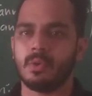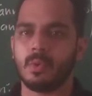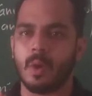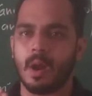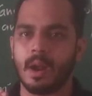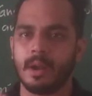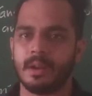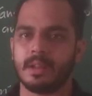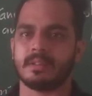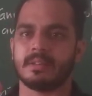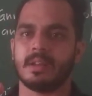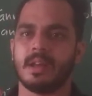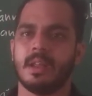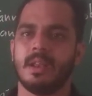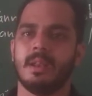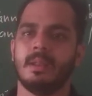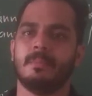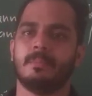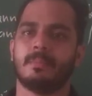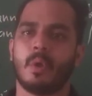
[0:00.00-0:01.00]

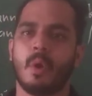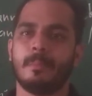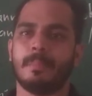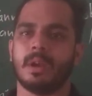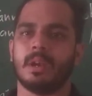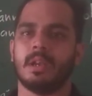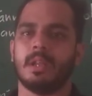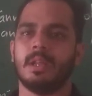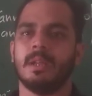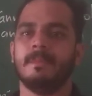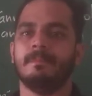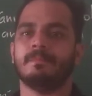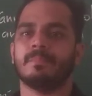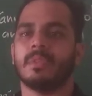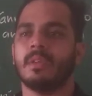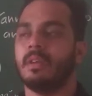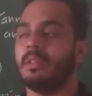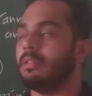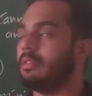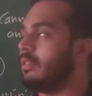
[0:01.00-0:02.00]
understand properly
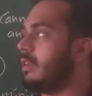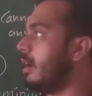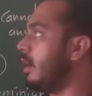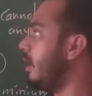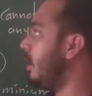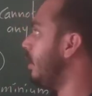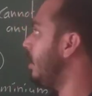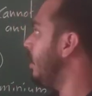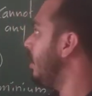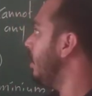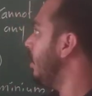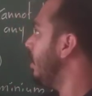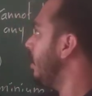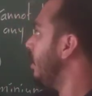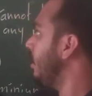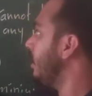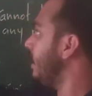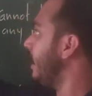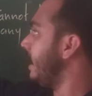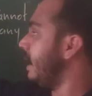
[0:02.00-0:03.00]
the
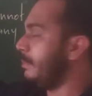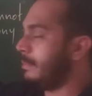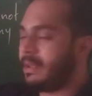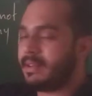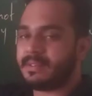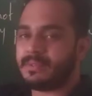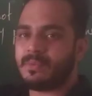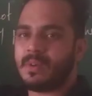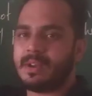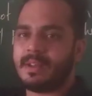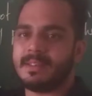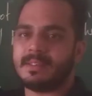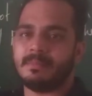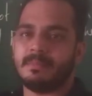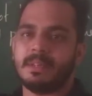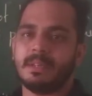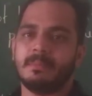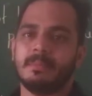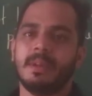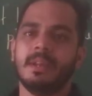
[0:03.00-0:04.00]
elements. What is
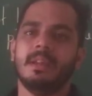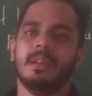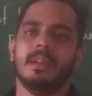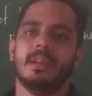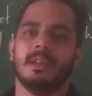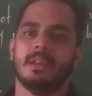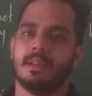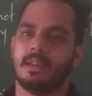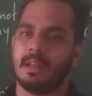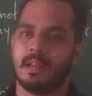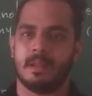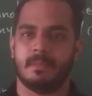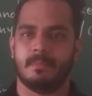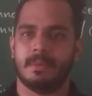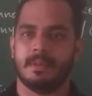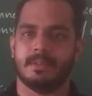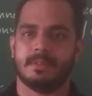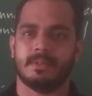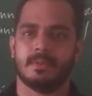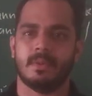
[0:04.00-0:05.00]
mean by
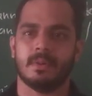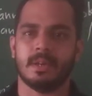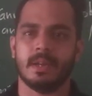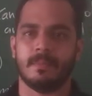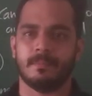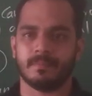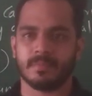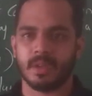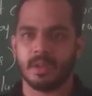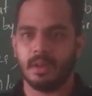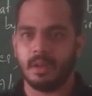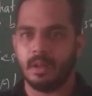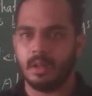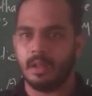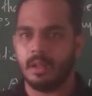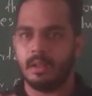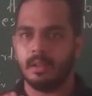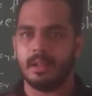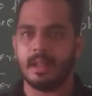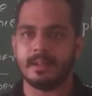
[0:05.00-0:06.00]
elements? Okay,
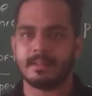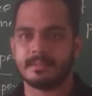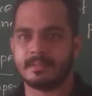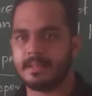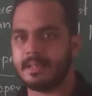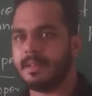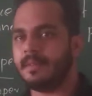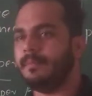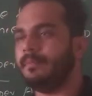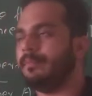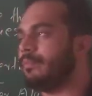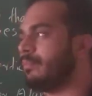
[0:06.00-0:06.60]
let's see.